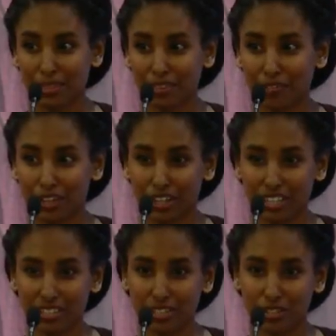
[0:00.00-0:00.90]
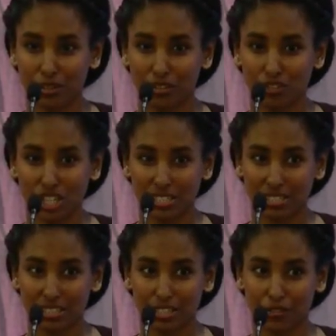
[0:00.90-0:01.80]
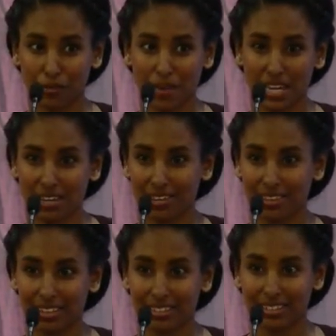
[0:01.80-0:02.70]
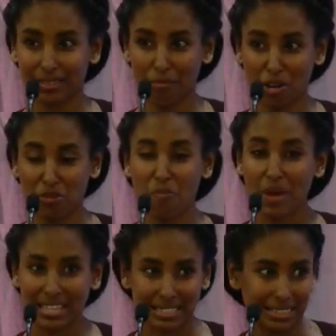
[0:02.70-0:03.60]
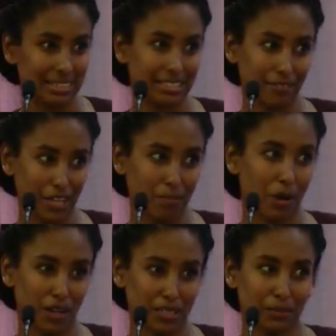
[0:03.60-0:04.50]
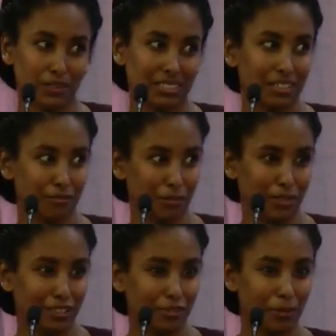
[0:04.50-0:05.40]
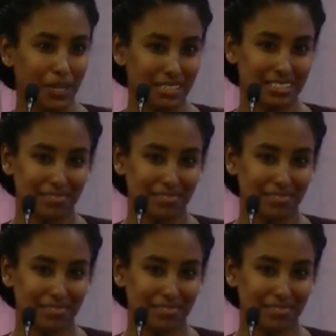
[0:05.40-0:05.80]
at the Vera Institute of Justice for making this monumentous event possible. Let's give them a round of applause.